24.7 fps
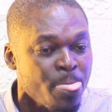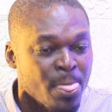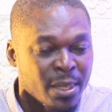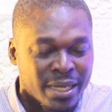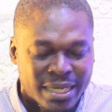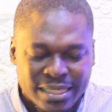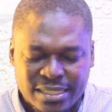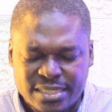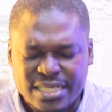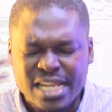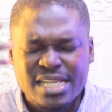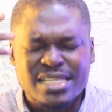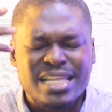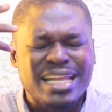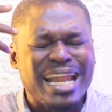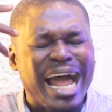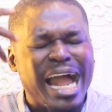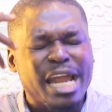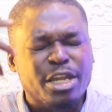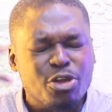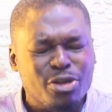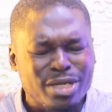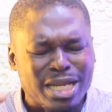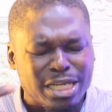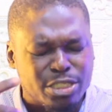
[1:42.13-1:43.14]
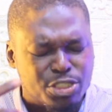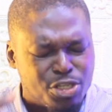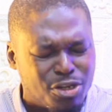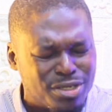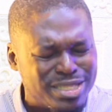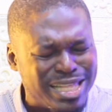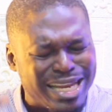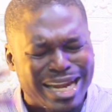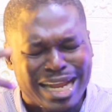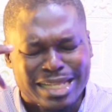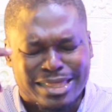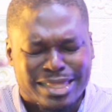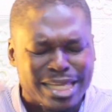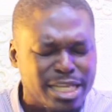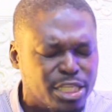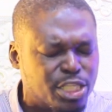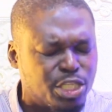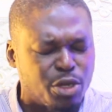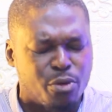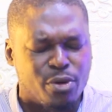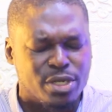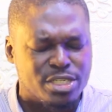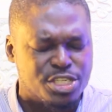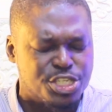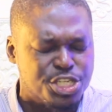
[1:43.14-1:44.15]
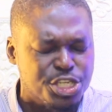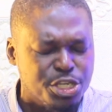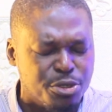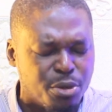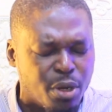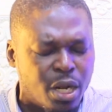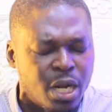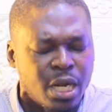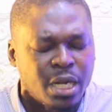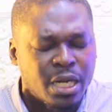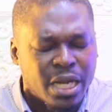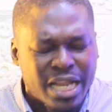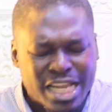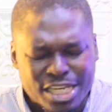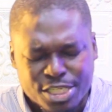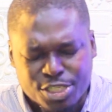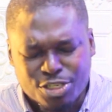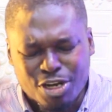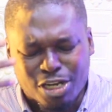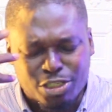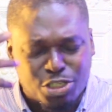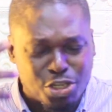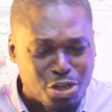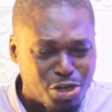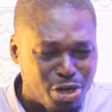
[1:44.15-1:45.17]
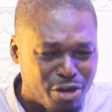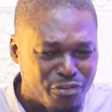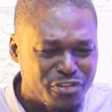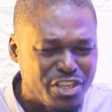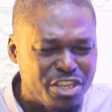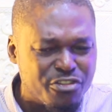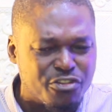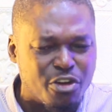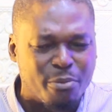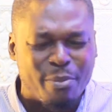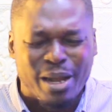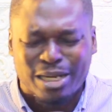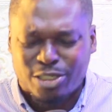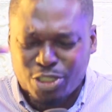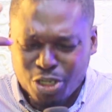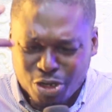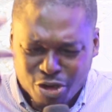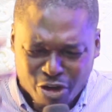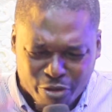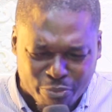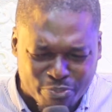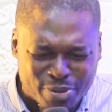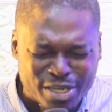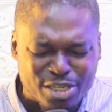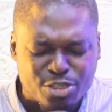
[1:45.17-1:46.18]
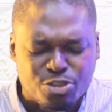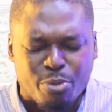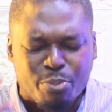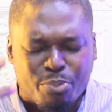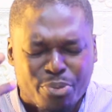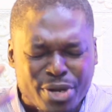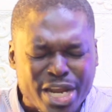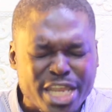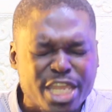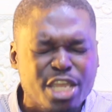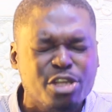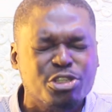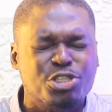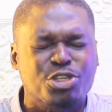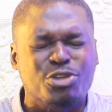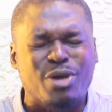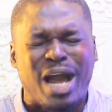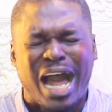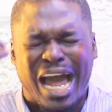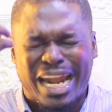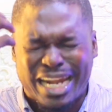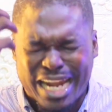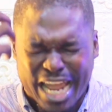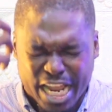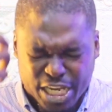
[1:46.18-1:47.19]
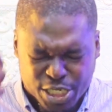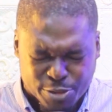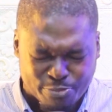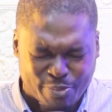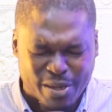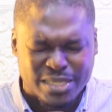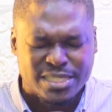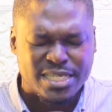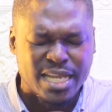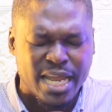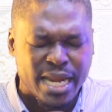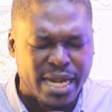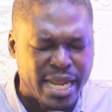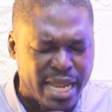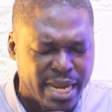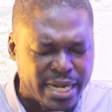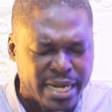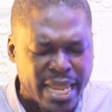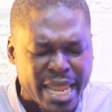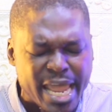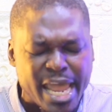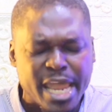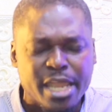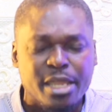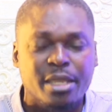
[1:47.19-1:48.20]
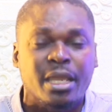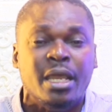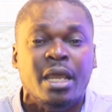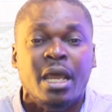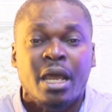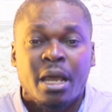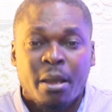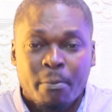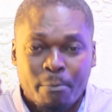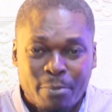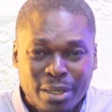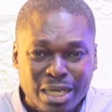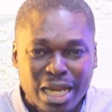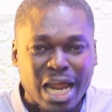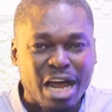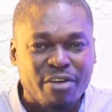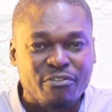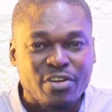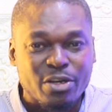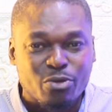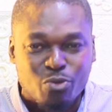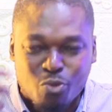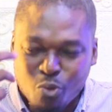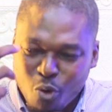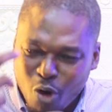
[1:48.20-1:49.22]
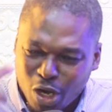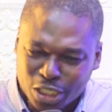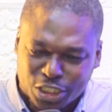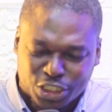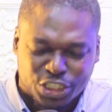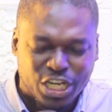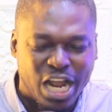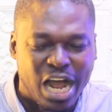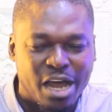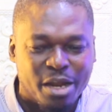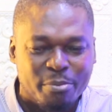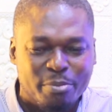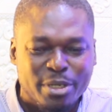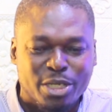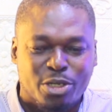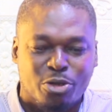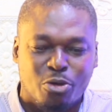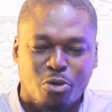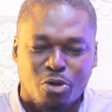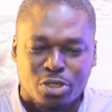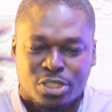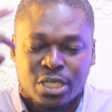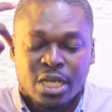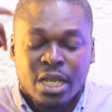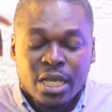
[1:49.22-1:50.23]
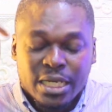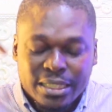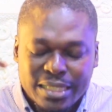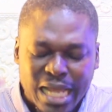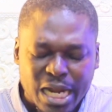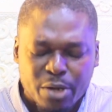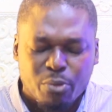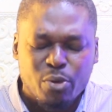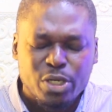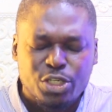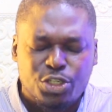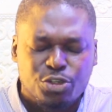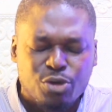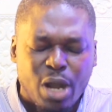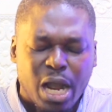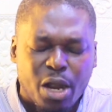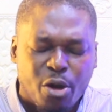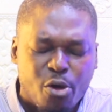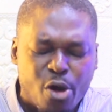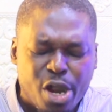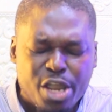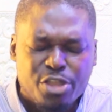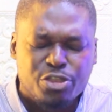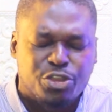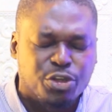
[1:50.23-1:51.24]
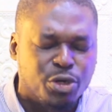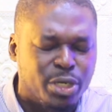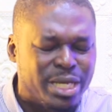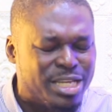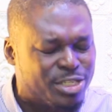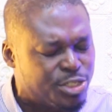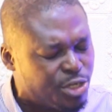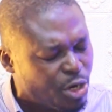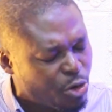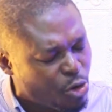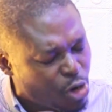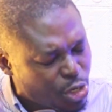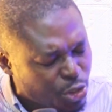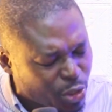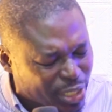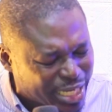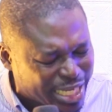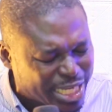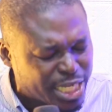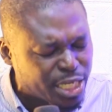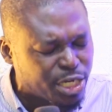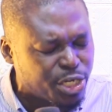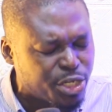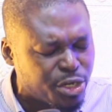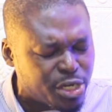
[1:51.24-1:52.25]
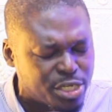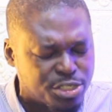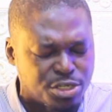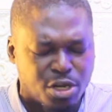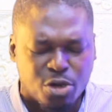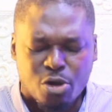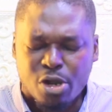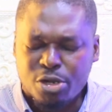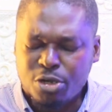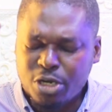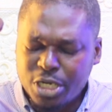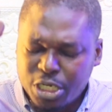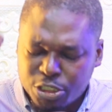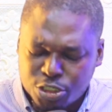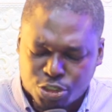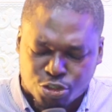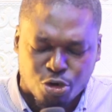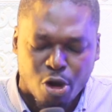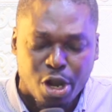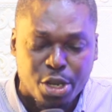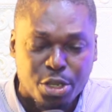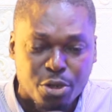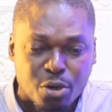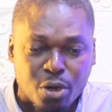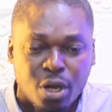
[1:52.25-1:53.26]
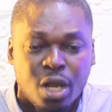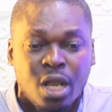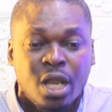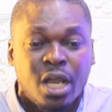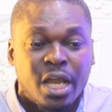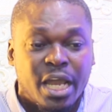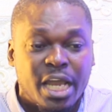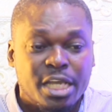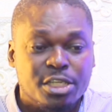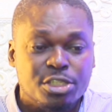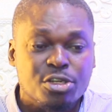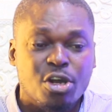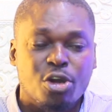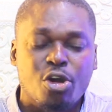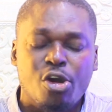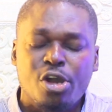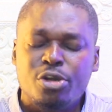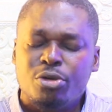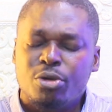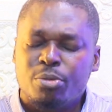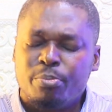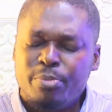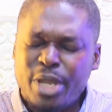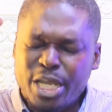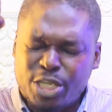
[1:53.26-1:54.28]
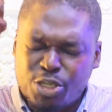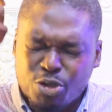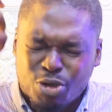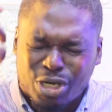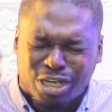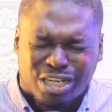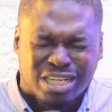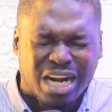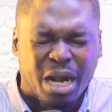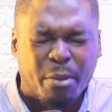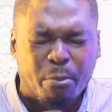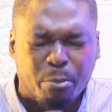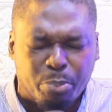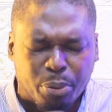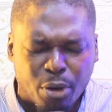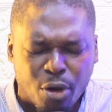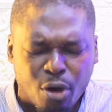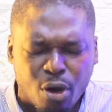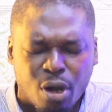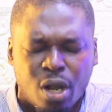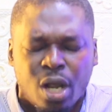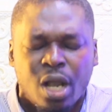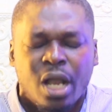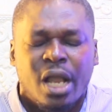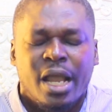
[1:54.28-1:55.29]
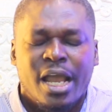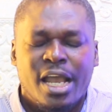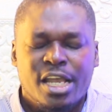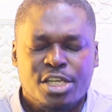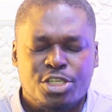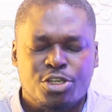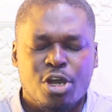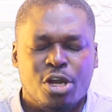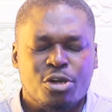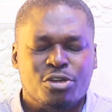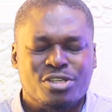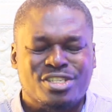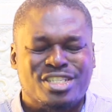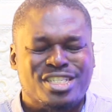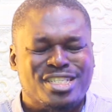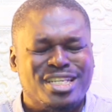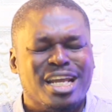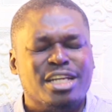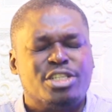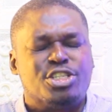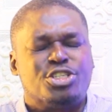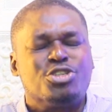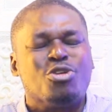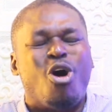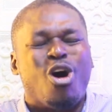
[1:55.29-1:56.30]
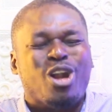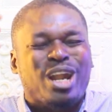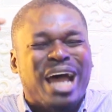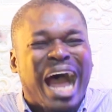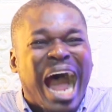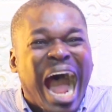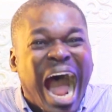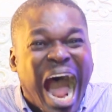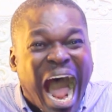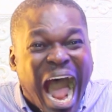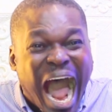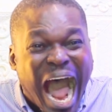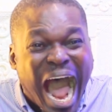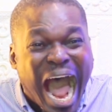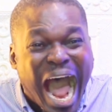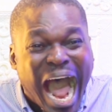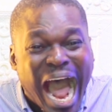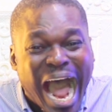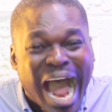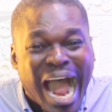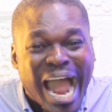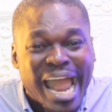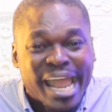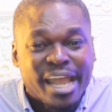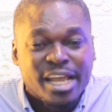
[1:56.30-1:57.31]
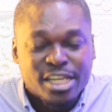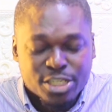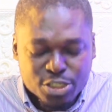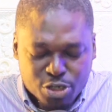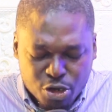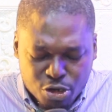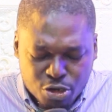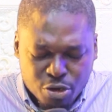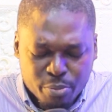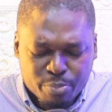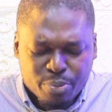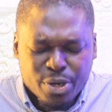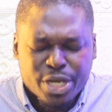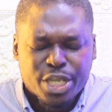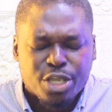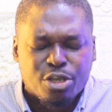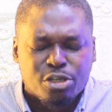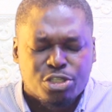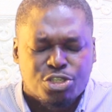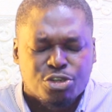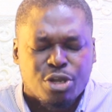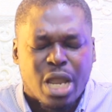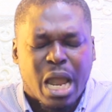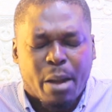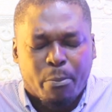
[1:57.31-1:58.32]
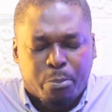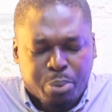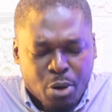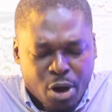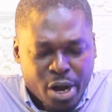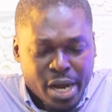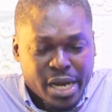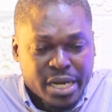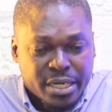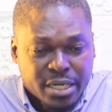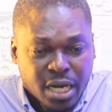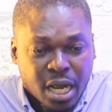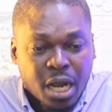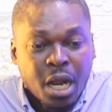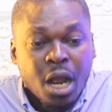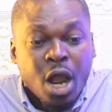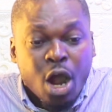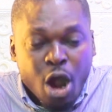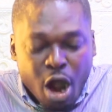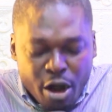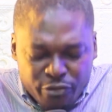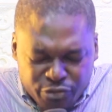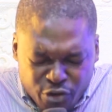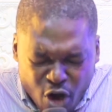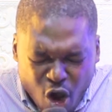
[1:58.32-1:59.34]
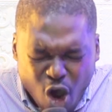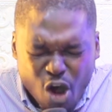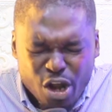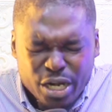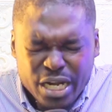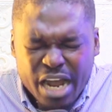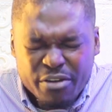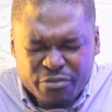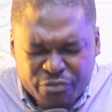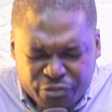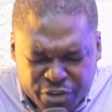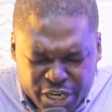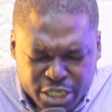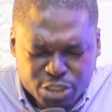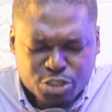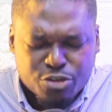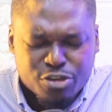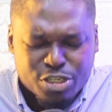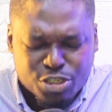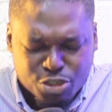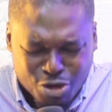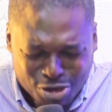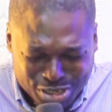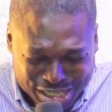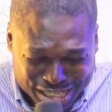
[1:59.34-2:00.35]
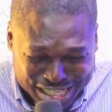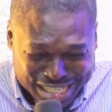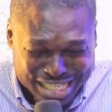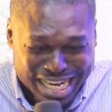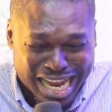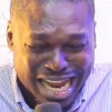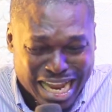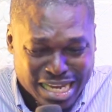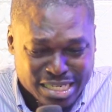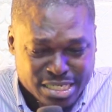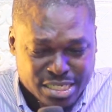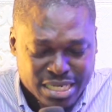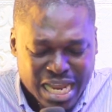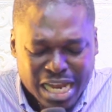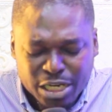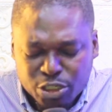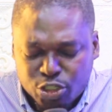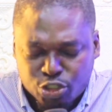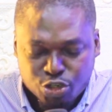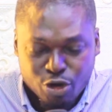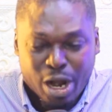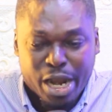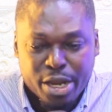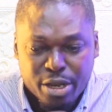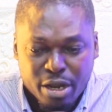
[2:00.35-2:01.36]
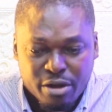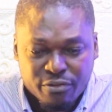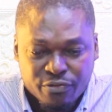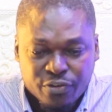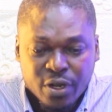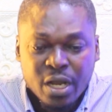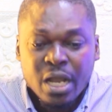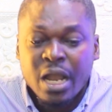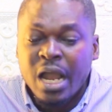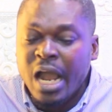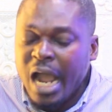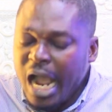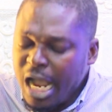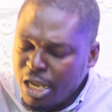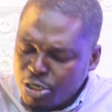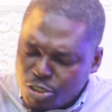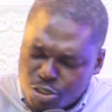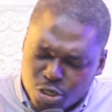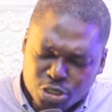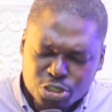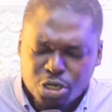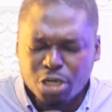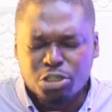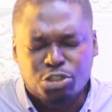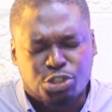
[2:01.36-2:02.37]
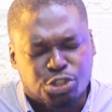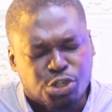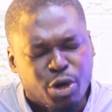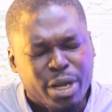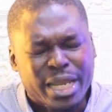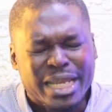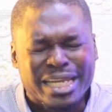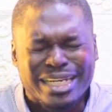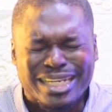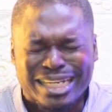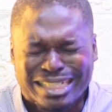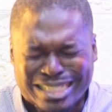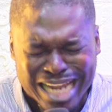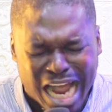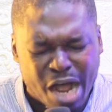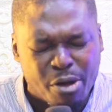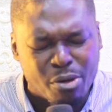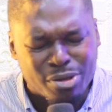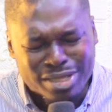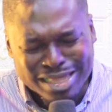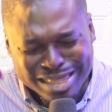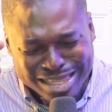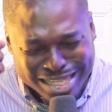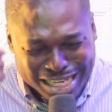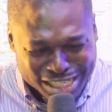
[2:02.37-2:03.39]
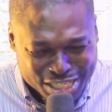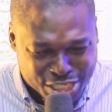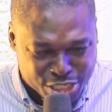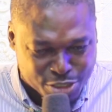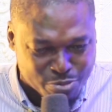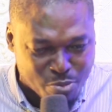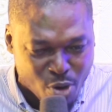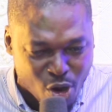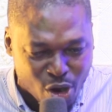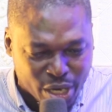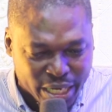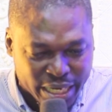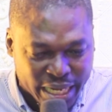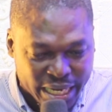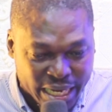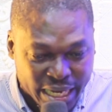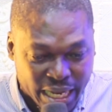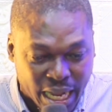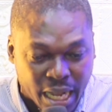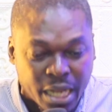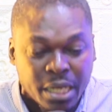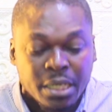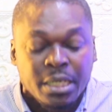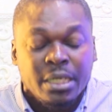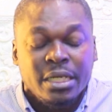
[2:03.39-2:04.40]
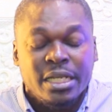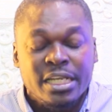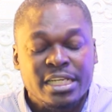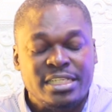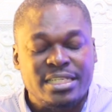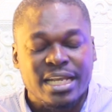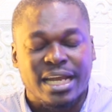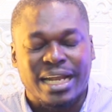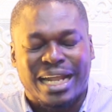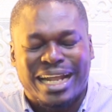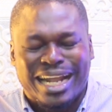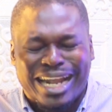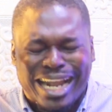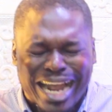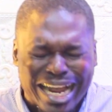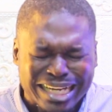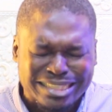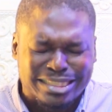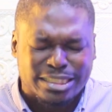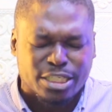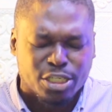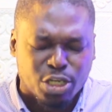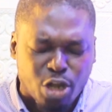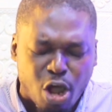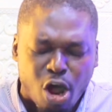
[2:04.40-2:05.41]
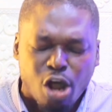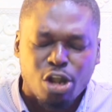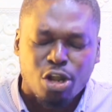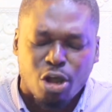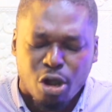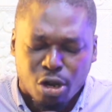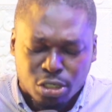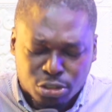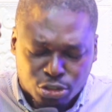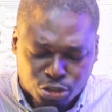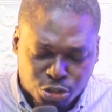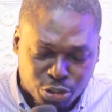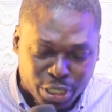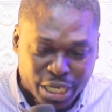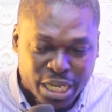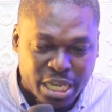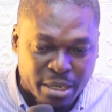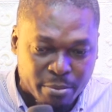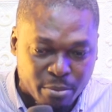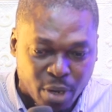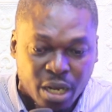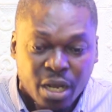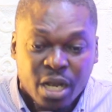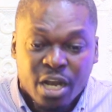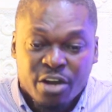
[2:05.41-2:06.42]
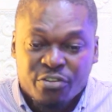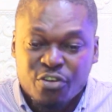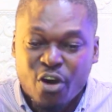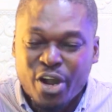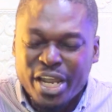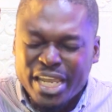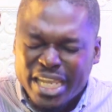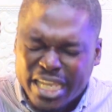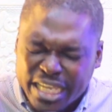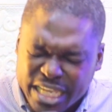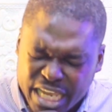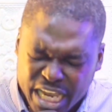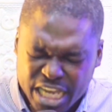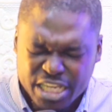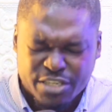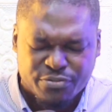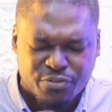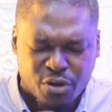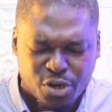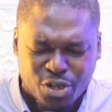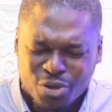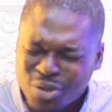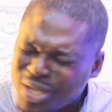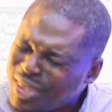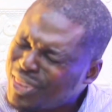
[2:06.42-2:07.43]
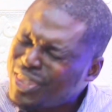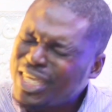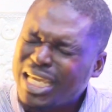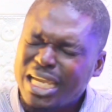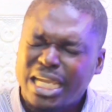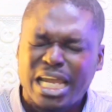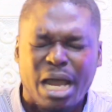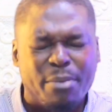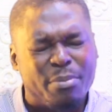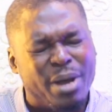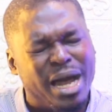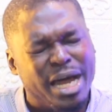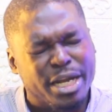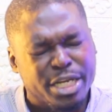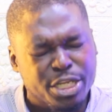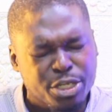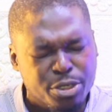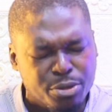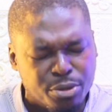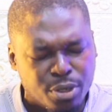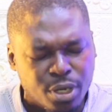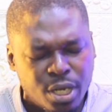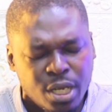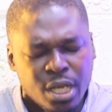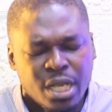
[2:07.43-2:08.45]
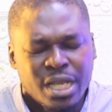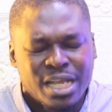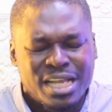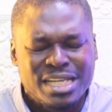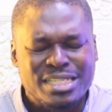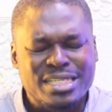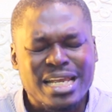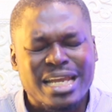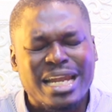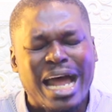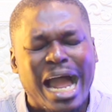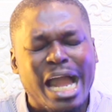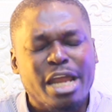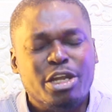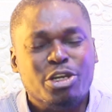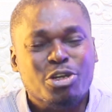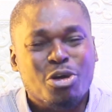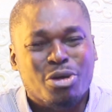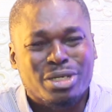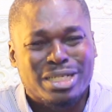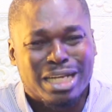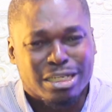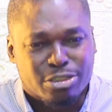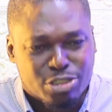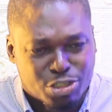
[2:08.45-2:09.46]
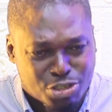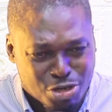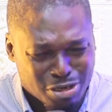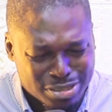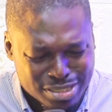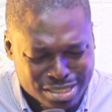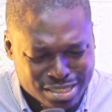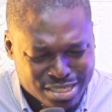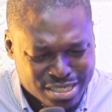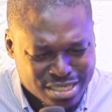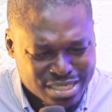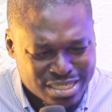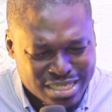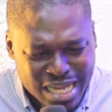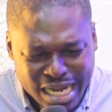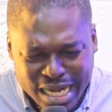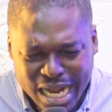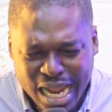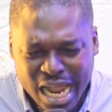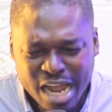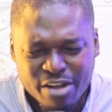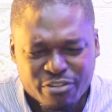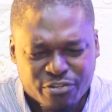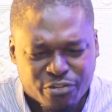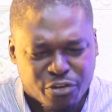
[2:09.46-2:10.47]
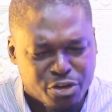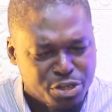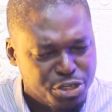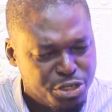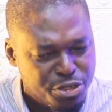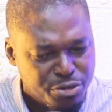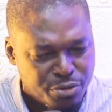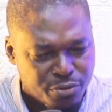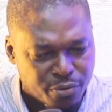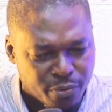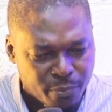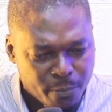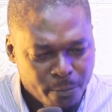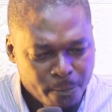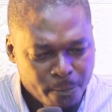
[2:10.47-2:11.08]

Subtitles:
He says that I know the thought that I think towards you. It's not thought of evil, but thought of peace to bring you to an expected end. Hey, beloved, watch out, because that which you are going through is not going to kill you. It's not going to destroy you. It's not going to make you crumble. It's going to set you on high. It's going to bring you to a point of honor, victory, success, and triumph. And so don't throw in towel this morning. He said, cast it all unto him, for he cares for you. He think about you. He said, I know the thoughts that I have for you.